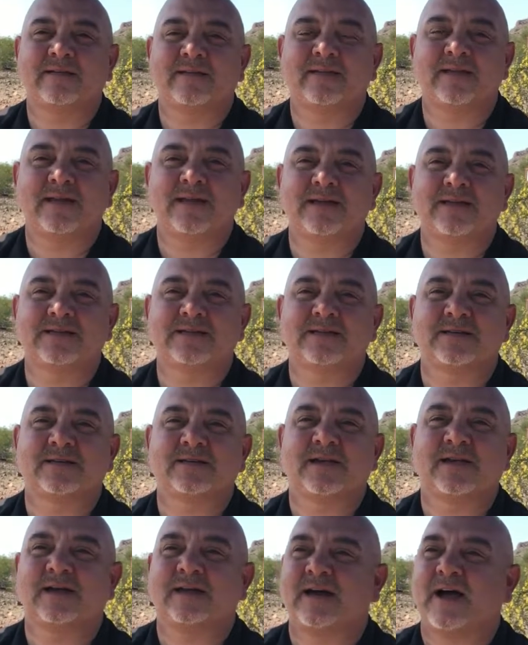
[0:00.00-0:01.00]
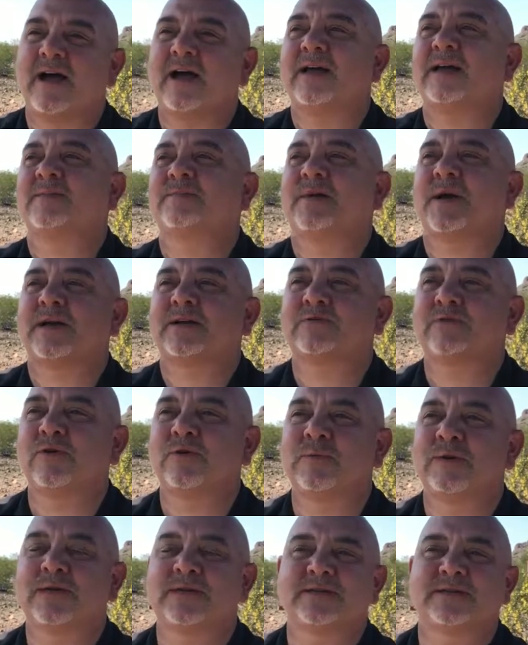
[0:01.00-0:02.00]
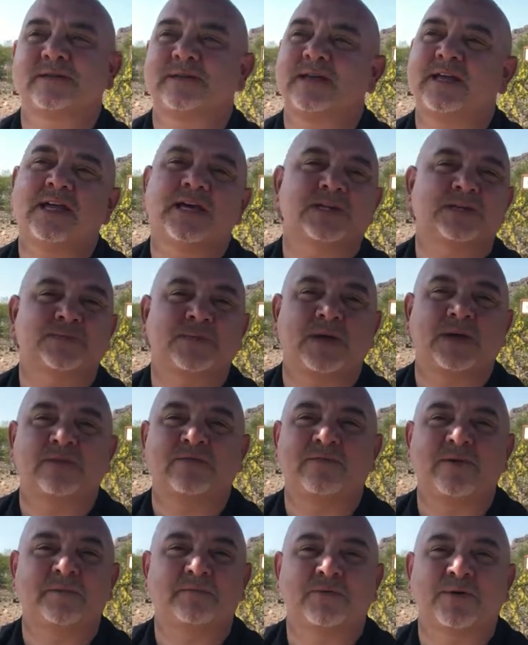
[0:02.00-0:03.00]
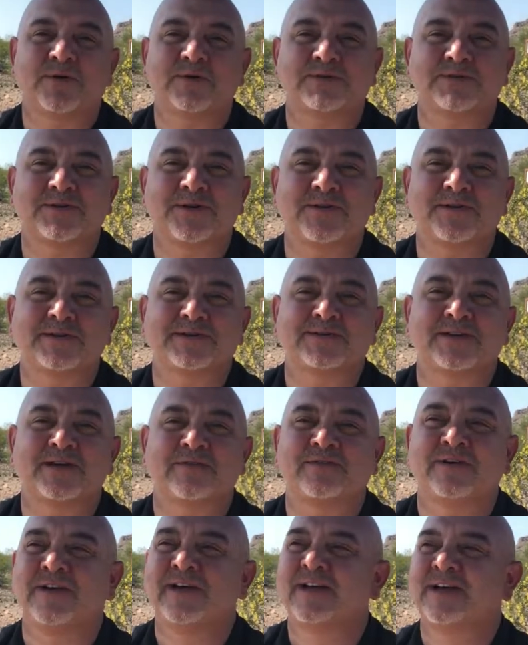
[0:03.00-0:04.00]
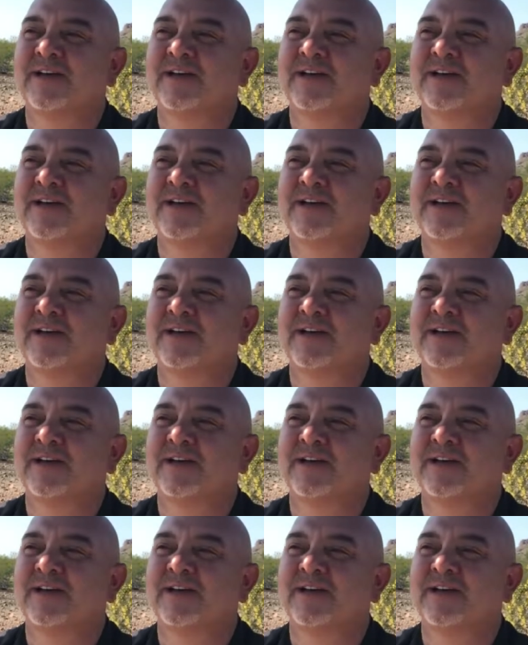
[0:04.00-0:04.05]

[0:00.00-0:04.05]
things and high impact aerobics and ESPN Fit Pros and all this stuff.